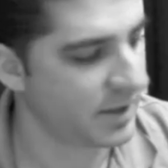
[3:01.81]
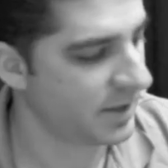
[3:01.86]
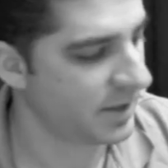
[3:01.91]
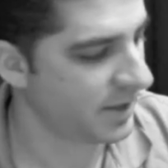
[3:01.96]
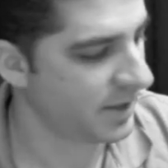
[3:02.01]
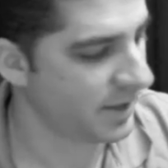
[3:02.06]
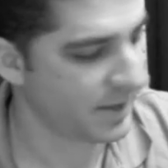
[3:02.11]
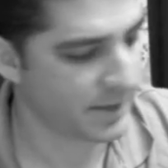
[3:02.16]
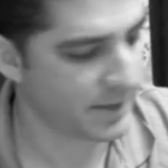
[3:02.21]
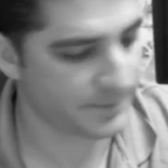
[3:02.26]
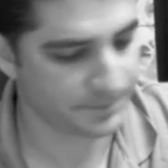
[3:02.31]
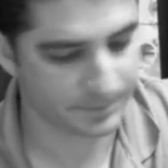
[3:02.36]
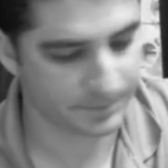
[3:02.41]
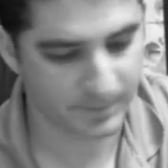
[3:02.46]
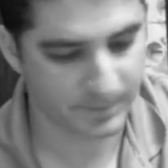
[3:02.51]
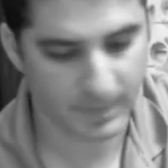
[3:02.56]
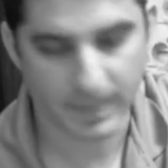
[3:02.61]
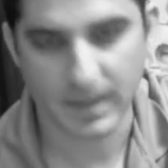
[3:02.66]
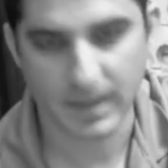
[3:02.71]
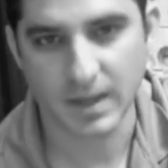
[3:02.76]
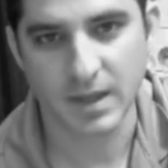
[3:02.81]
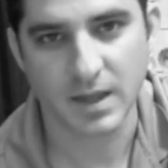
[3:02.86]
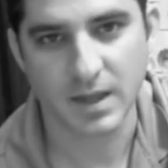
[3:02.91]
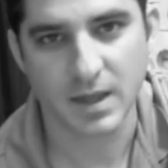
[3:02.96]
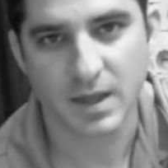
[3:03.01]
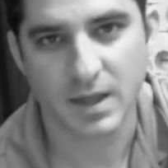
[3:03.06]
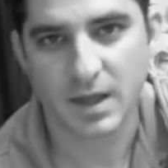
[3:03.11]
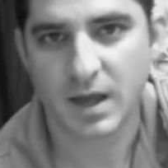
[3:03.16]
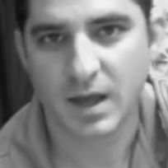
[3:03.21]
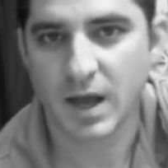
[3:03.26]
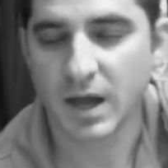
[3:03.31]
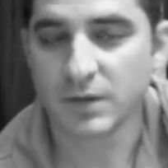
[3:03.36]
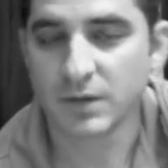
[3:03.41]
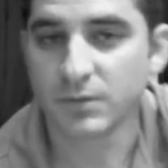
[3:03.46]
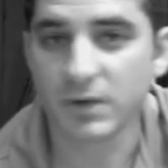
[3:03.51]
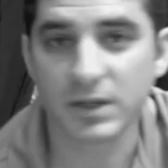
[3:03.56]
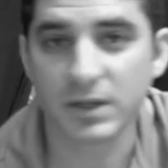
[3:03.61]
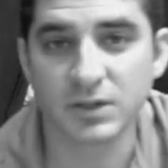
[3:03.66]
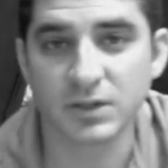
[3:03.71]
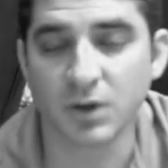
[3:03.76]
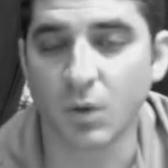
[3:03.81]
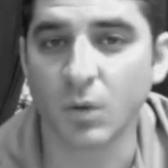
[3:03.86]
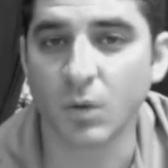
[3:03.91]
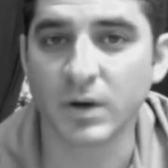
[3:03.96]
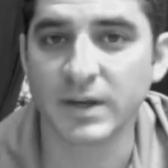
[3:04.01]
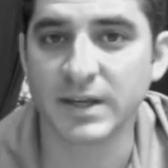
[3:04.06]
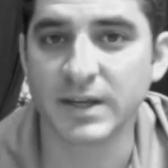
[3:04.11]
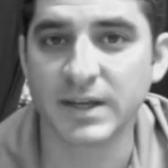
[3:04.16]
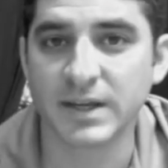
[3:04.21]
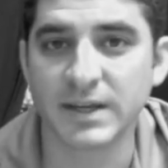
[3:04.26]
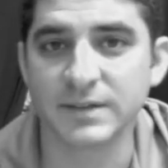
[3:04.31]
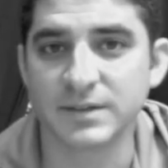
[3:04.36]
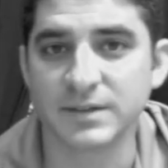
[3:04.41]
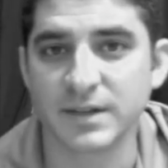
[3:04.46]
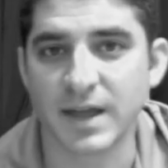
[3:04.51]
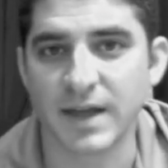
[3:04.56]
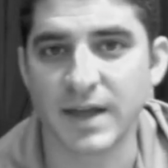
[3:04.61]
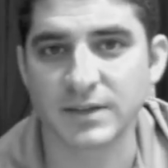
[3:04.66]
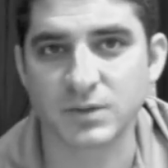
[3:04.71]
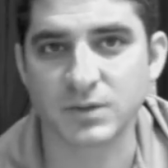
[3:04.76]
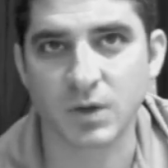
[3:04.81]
and I really don't want to get into that.